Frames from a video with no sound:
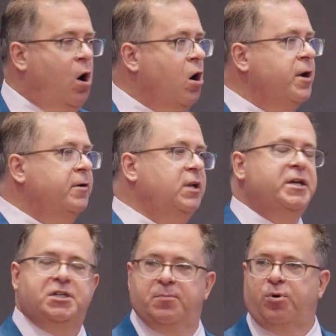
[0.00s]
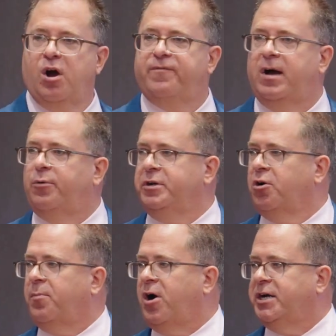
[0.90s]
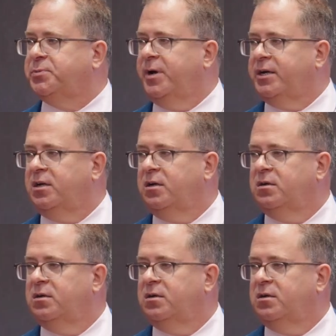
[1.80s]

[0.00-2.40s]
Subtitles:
are your LinkedIn profile when you're prospecting.